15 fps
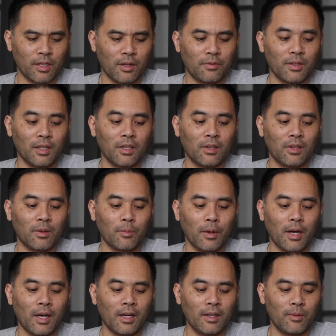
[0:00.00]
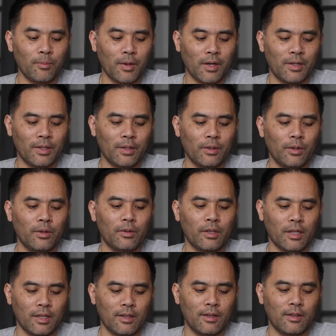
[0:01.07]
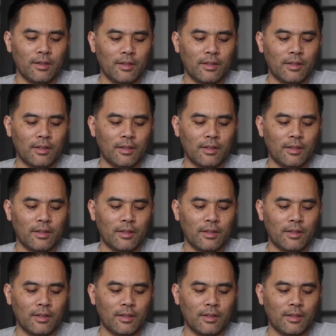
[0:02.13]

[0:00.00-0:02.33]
that of a lithium ion battery. Oh, okay.